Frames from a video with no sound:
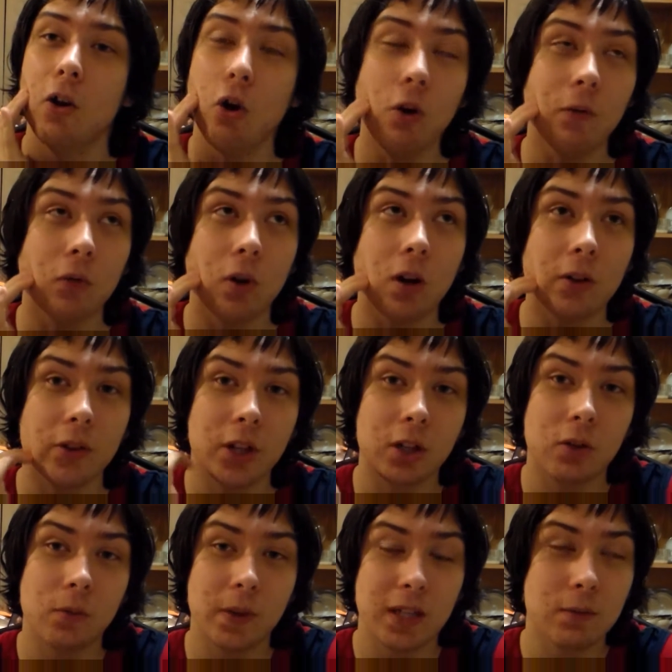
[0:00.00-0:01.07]
Overall,
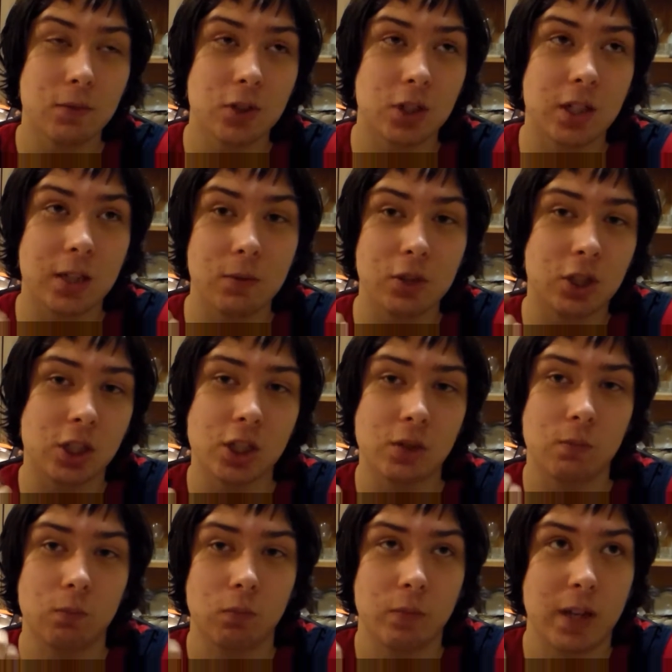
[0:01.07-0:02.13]
though, he was
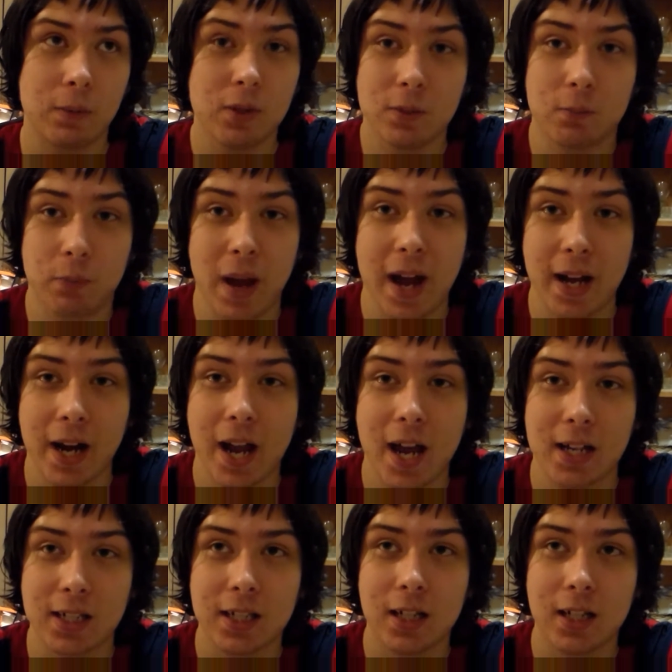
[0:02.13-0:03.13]
badass.